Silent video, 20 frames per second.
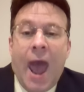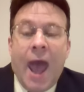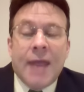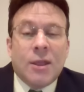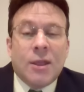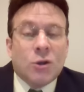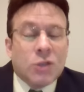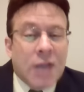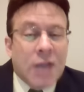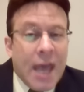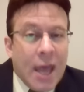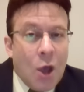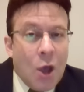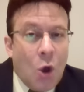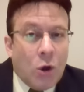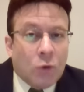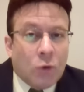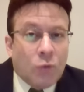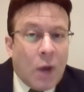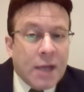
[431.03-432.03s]
And they're
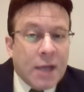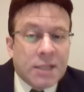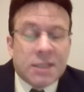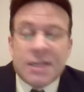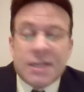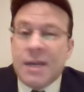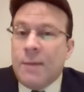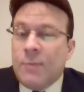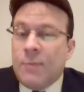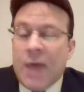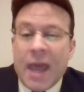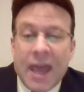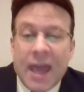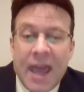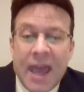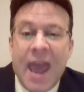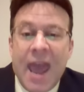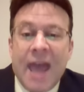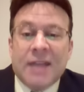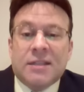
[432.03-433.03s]
taking on a Rice team
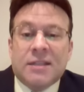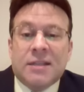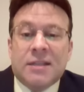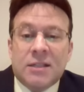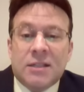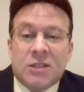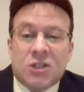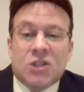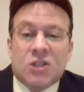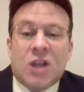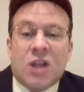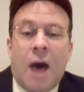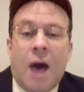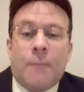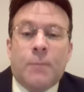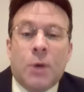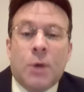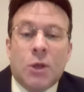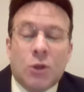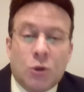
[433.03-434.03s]
that can't
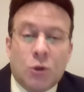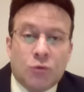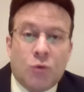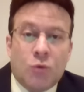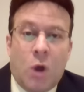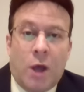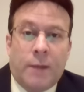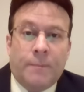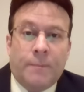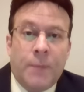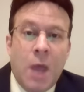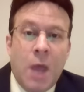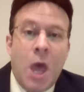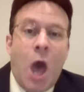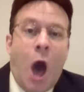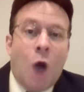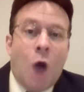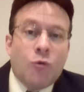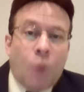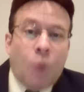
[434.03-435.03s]
stop the run.
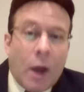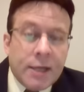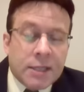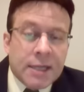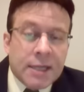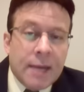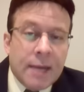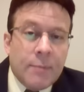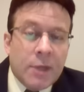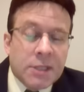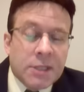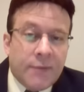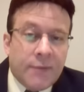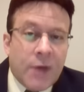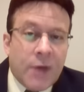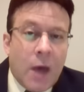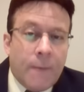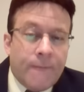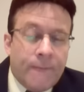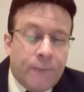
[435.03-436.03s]
A Rice team that's
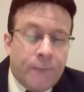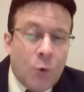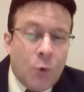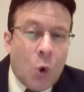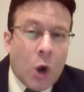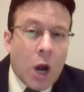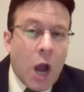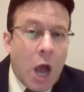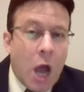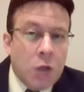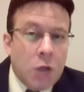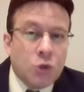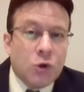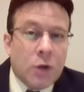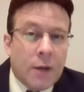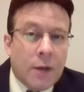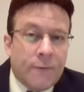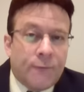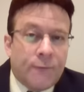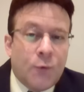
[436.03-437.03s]
giving up
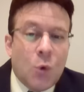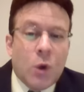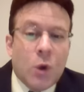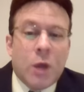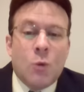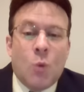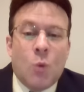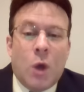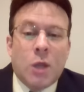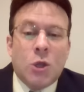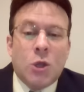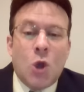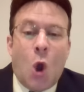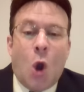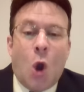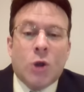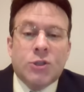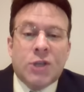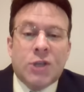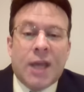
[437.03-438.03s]
441
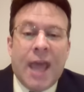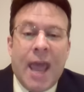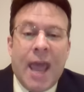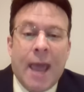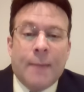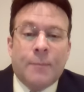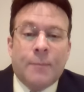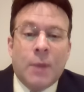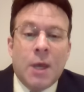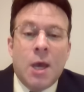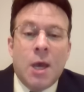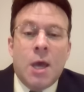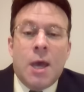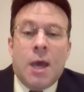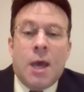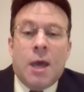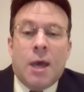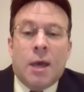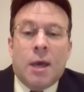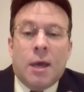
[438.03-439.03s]
yards a game.
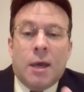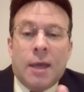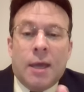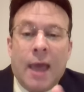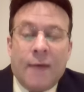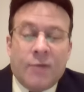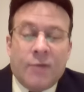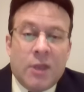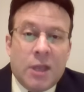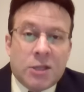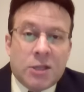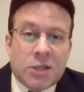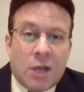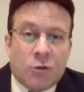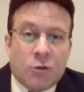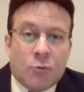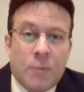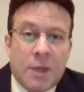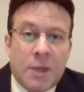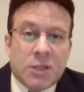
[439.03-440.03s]
You have
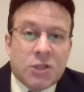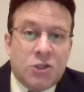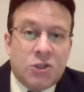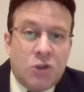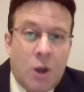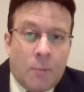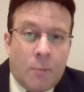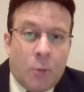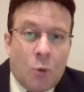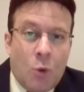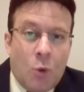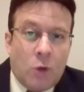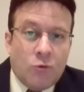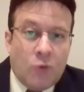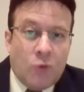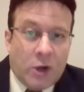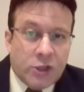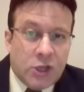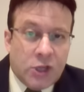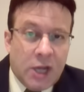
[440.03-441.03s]
Southern Miss, number
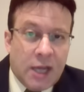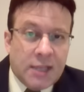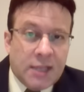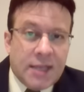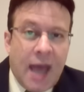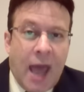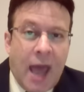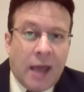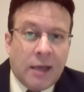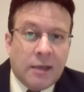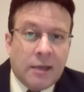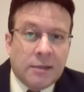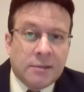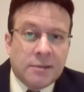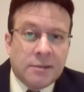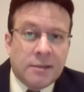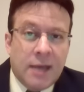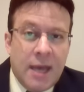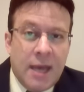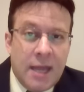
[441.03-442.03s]
one rushing attack
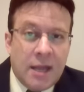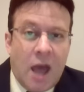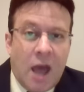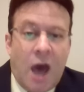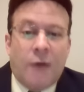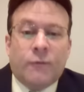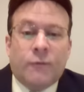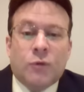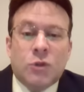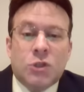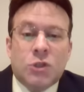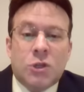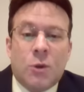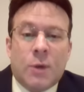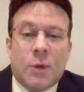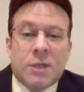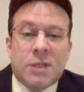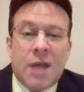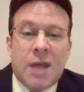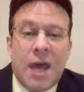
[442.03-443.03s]
in Conference
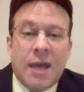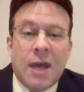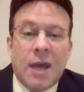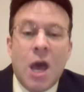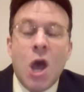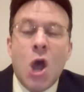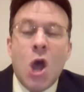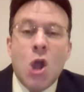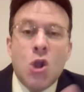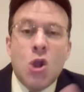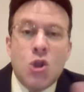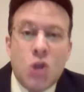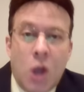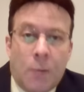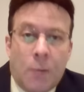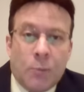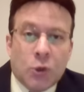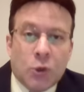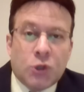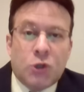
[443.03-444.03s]
USA,
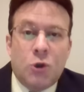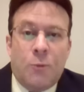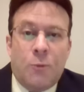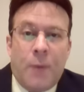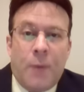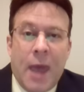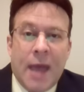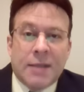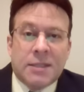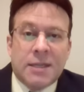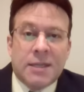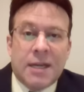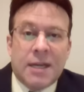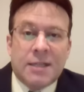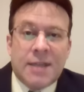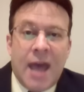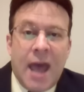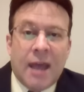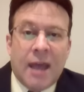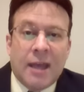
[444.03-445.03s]
number two passing
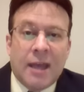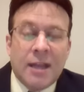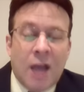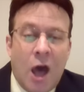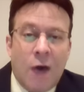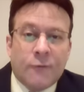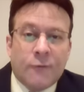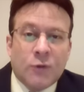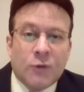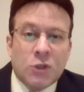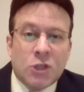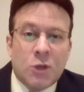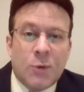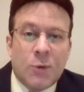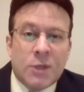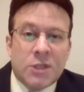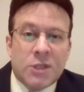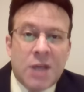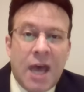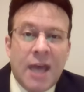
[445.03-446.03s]
attack in Conference
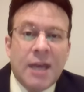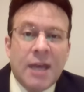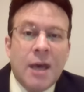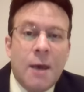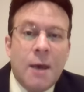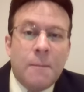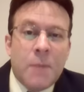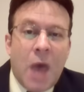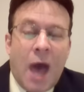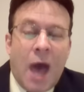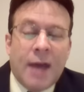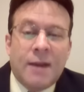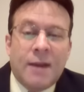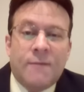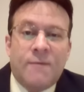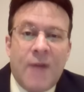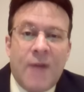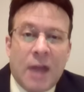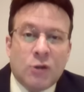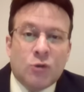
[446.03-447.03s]
USA, behind
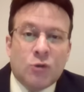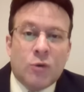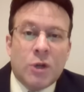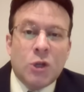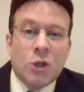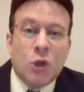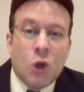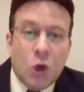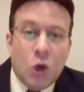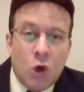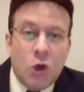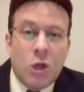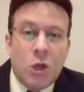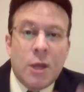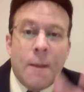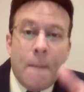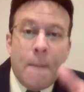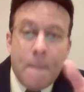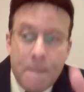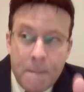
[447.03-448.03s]
a veteran,
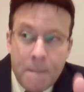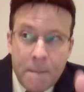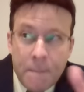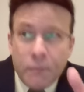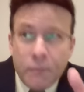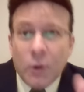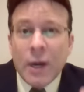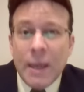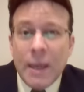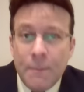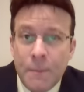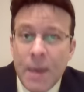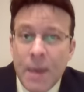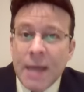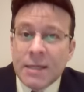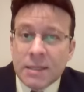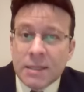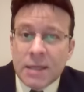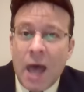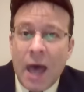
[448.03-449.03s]
good, pretty
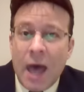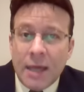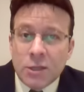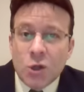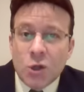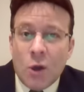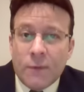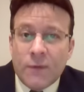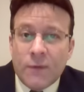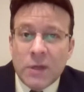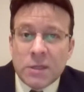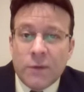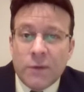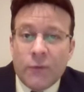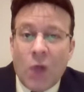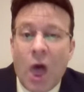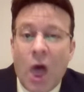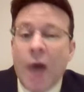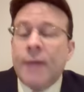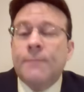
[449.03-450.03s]
big-sized
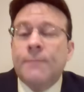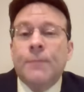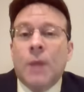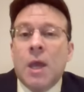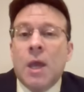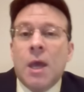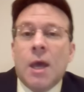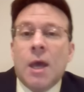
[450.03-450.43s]
offensive line.